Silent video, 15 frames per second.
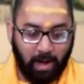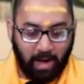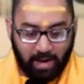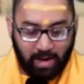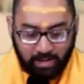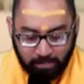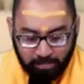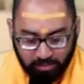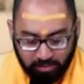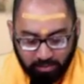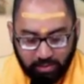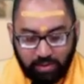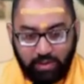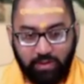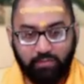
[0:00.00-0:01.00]
I
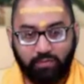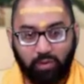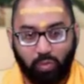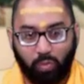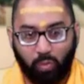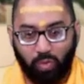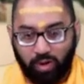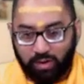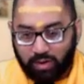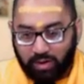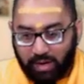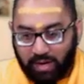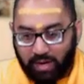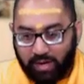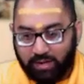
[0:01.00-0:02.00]
believe what
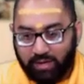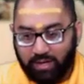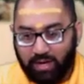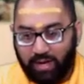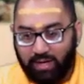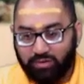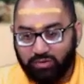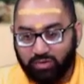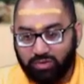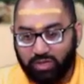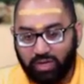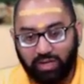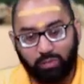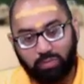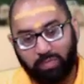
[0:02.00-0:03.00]
I can
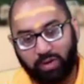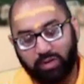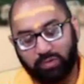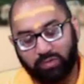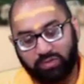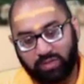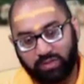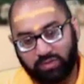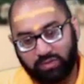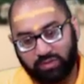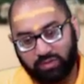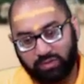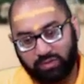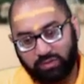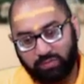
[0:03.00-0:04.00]
ascertain with my own
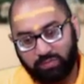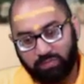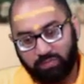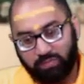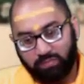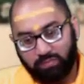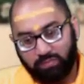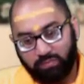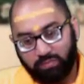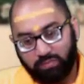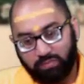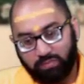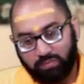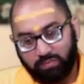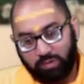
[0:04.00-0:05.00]
senses,
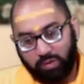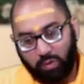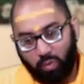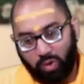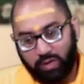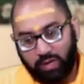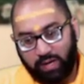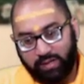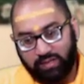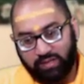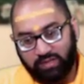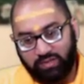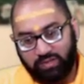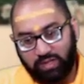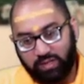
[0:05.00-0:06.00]
what I
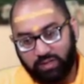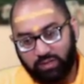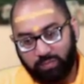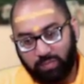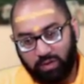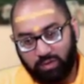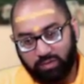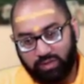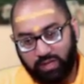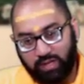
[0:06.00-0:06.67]
can see, smell,